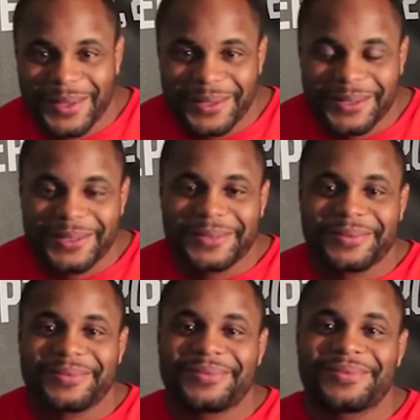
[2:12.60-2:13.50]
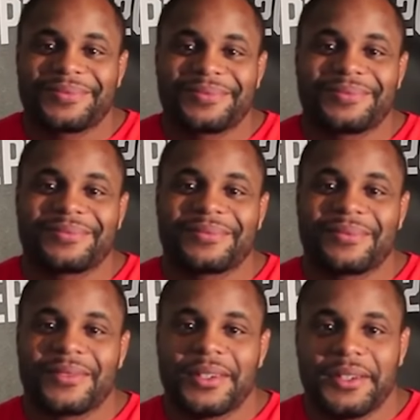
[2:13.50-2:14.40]
how is this one going to end on
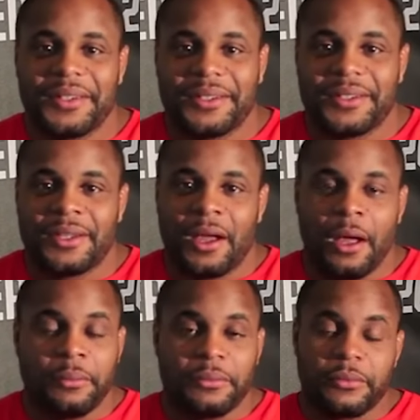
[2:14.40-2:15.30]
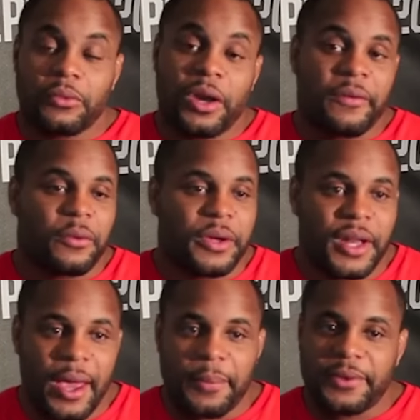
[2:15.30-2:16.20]
Saturday night, DC? Um, whatever way it
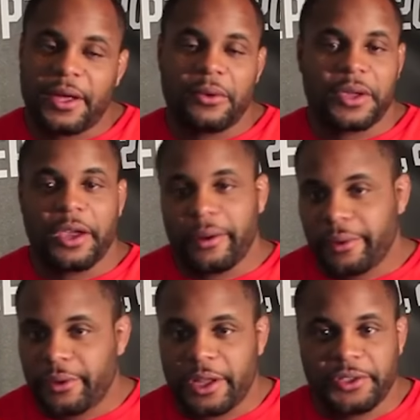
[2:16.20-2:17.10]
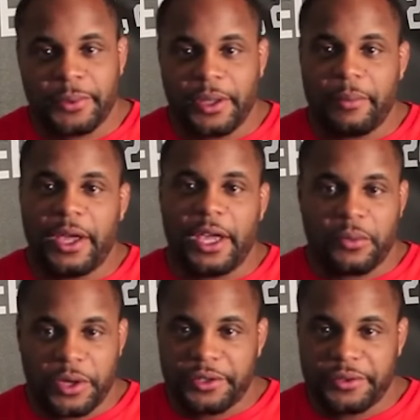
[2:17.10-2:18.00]
happens, I don't care. You know, I just want to get my hand
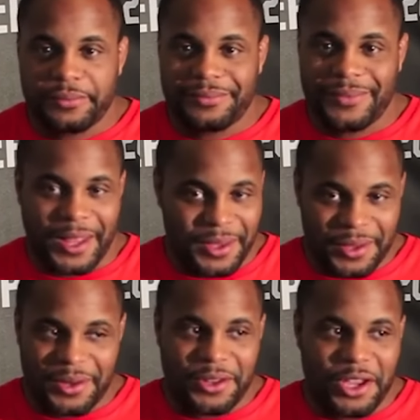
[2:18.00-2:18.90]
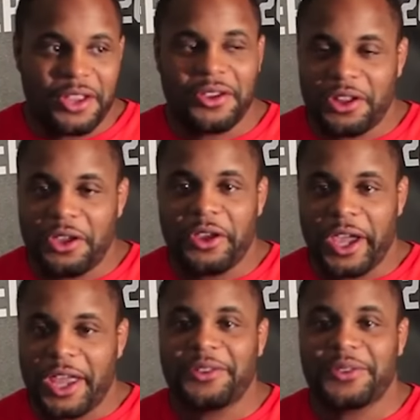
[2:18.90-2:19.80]
raised. At the end of the day, you're going to hear
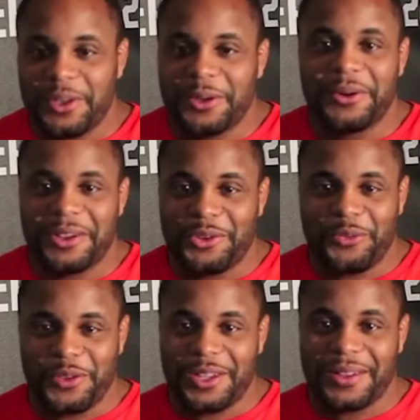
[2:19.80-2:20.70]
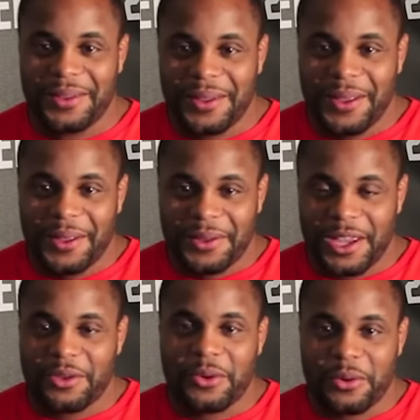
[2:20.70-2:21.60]
and still undefeated. Then